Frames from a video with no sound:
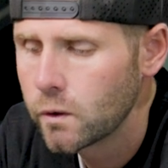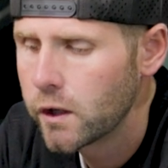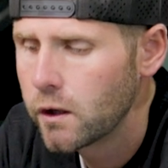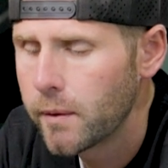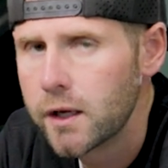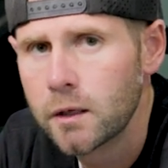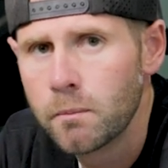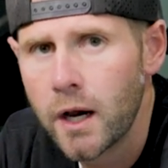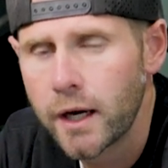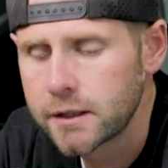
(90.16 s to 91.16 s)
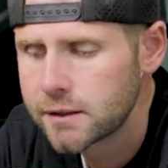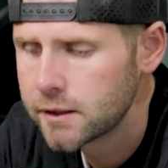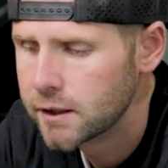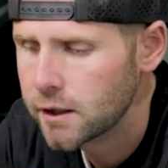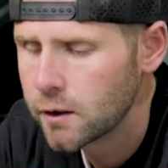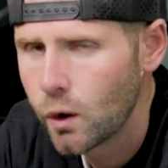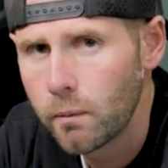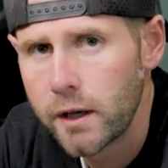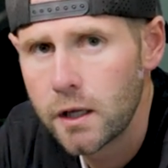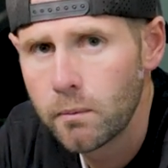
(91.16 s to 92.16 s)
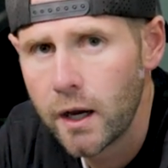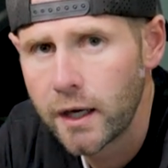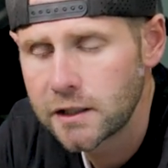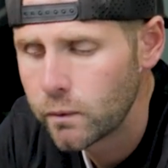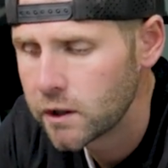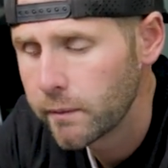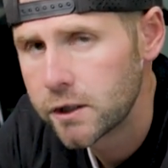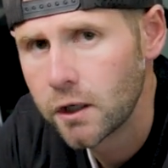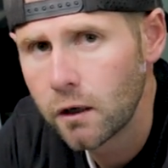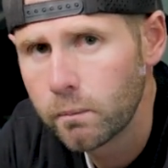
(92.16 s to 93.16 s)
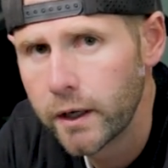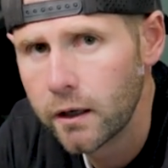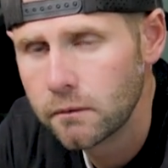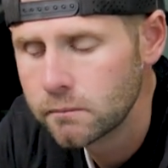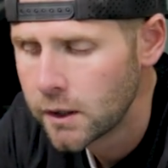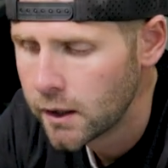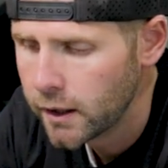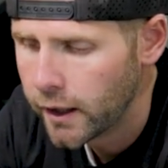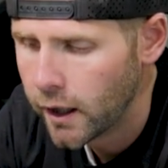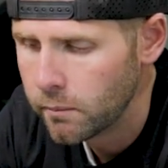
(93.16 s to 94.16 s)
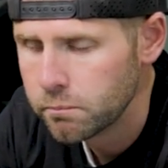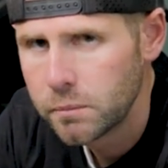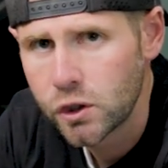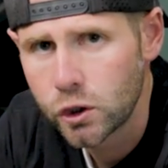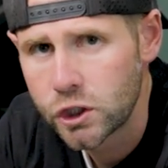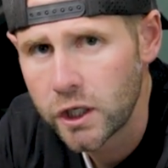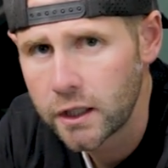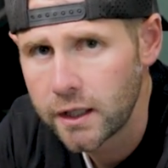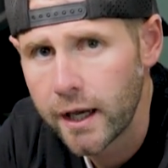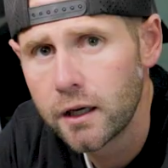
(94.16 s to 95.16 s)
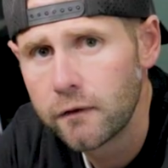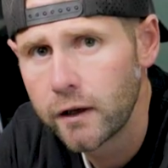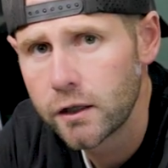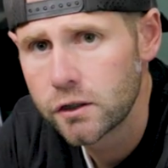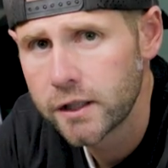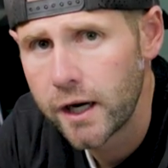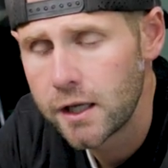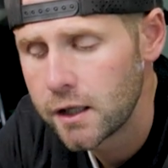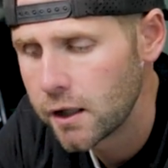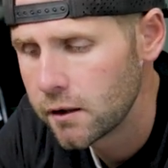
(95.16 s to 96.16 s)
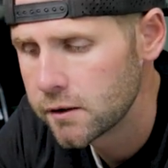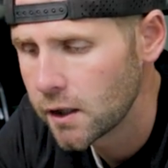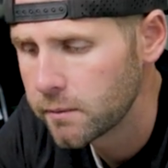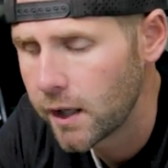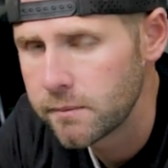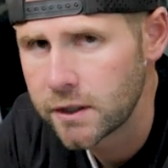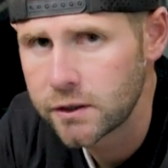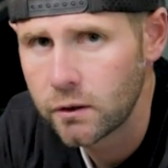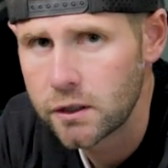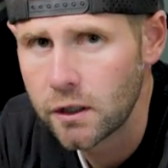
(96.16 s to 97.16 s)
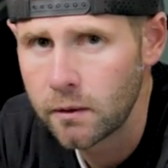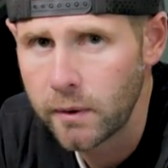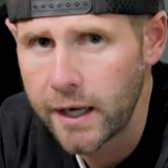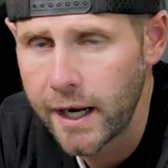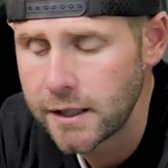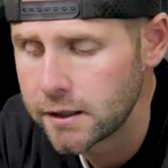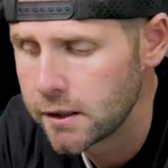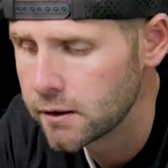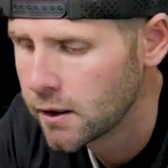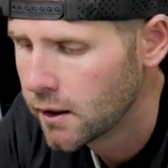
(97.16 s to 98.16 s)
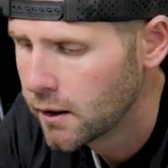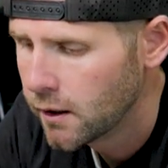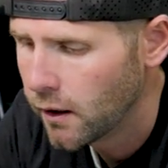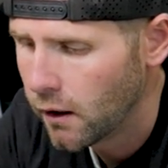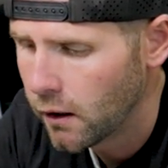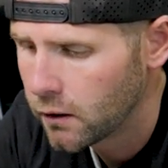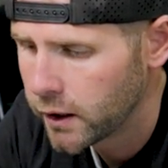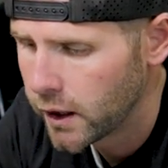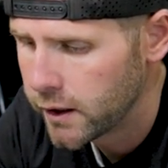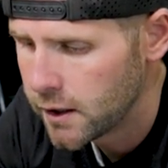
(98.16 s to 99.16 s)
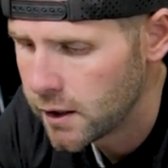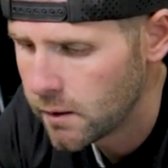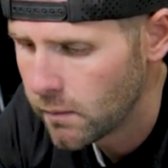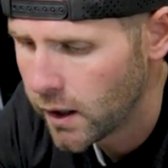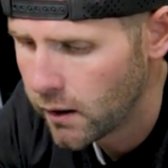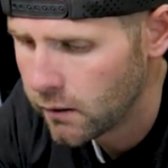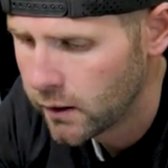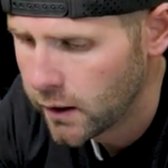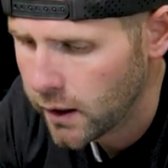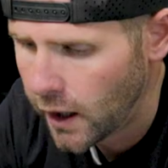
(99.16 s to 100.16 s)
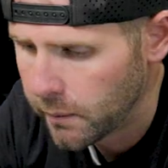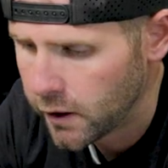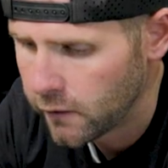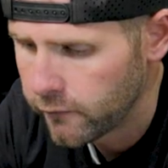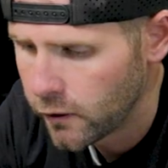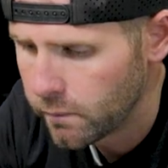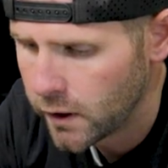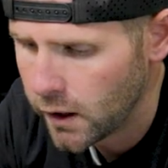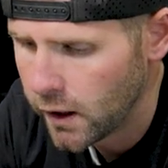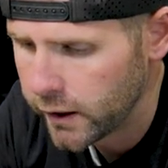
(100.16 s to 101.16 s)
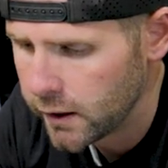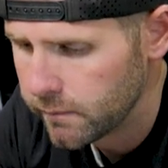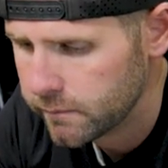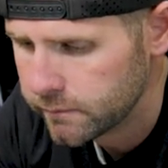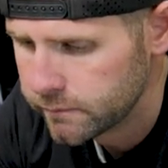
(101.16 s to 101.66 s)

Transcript: we're here in my inbox. It didn't go to my inbox, it went to my junk mail. Um, be sure to check that if you guys are signing in. Sometimes things go to junk by accident. Uh, I'll click on the email and I'm going to confirm the login.